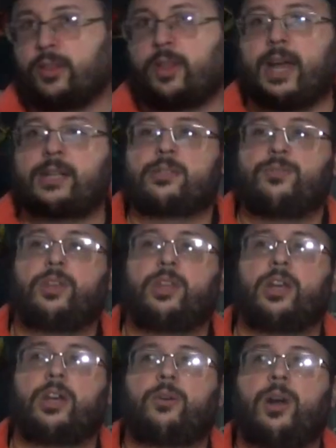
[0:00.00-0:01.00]
the last
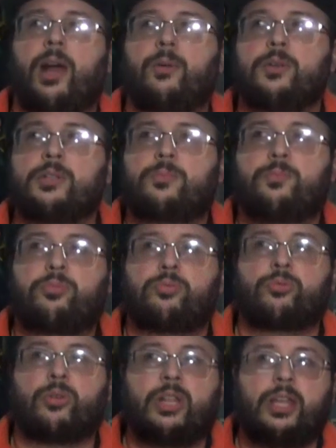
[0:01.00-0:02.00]
video, I was
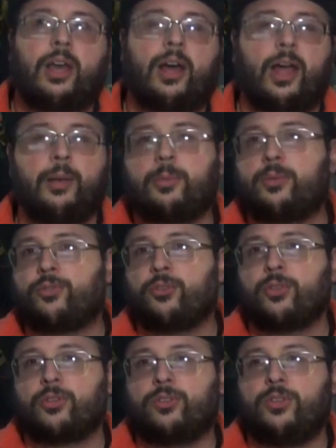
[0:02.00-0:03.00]
pretty hyped
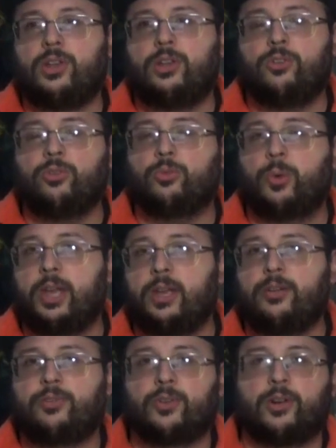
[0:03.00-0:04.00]
for the new
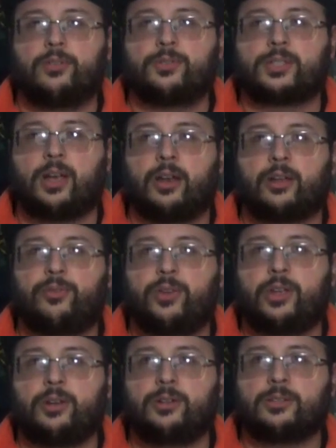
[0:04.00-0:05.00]
wave of Sonic
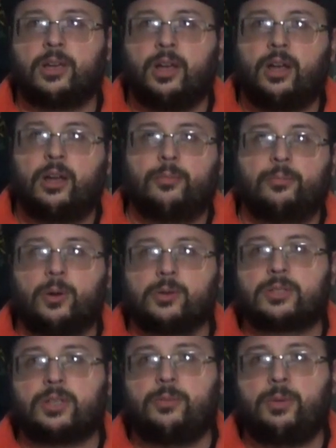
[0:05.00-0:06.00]
figures,
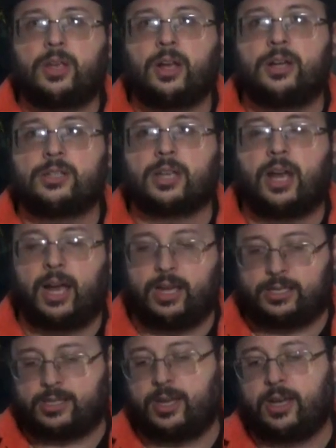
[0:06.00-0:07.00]
mostly because
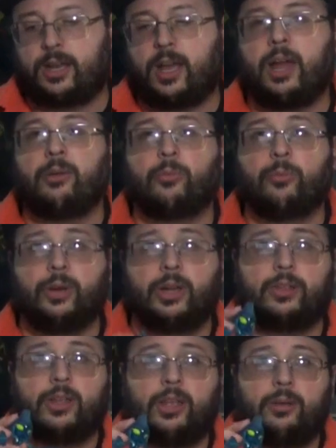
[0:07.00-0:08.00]
I said I
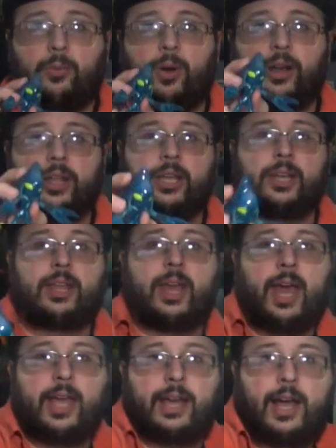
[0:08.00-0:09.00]
really wanted
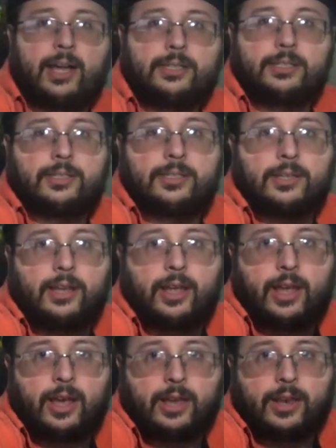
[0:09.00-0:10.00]
Chaos,
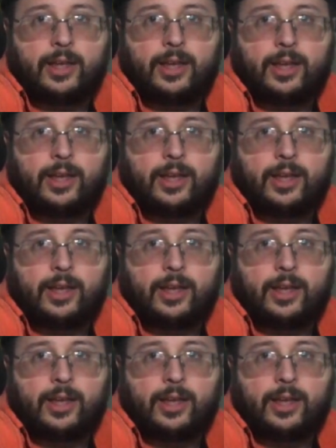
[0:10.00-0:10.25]
and,